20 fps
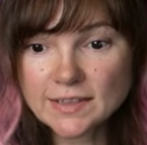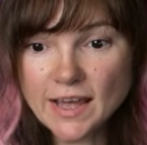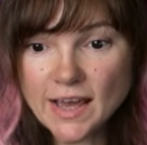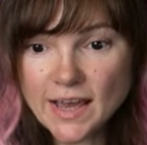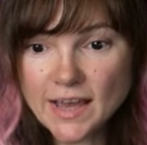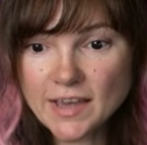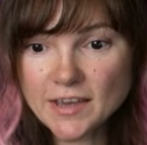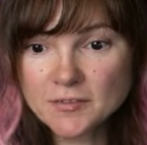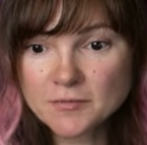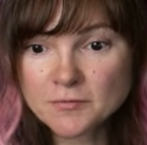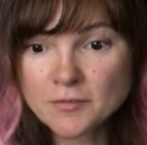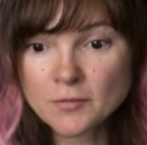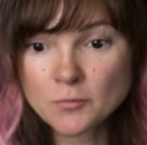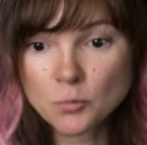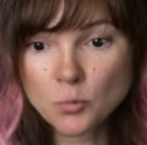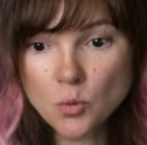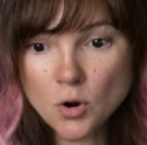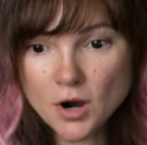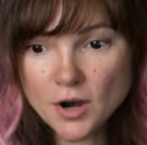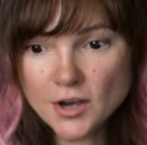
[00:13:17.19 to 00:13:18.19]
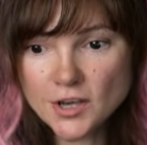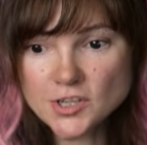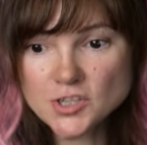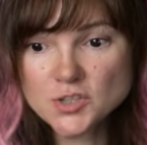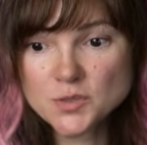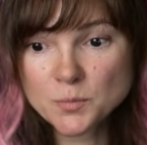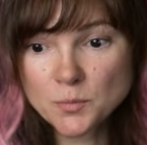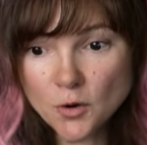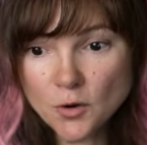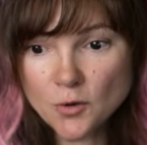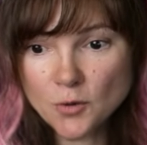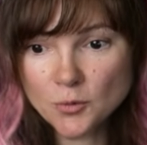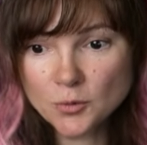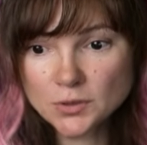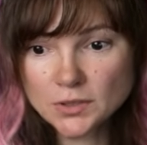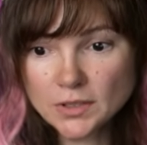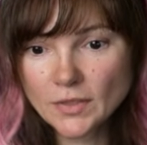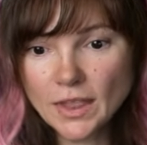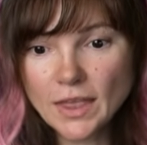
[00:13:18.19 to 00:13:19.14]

live watch mode,